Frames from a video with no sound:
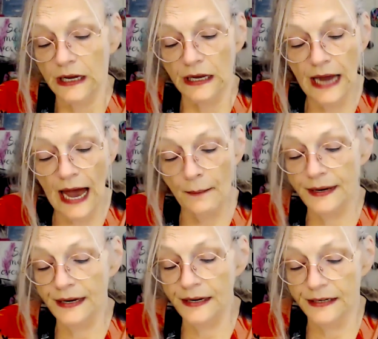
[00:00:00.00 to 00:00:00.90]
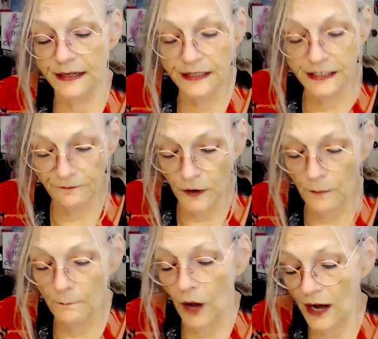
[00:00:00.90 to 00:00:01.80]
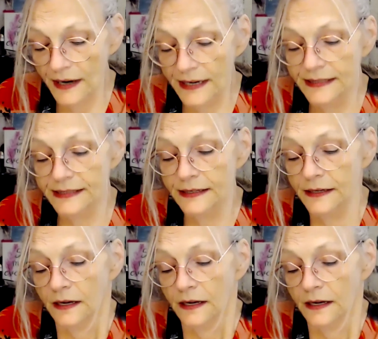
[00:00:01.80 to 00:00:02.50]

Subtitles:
inhabited different bodies,